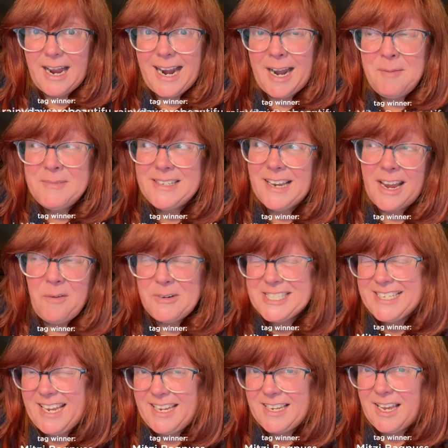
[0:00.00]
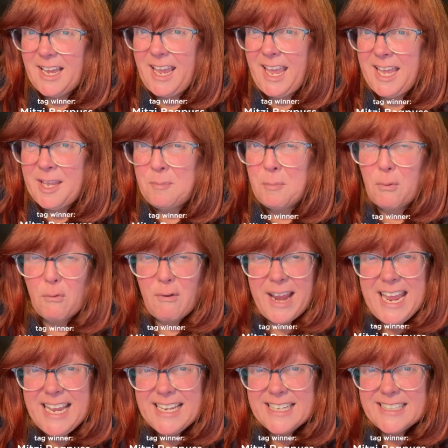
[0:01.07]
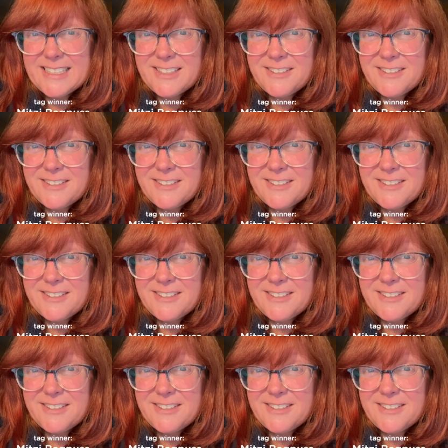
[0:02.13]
I'm, I always take a break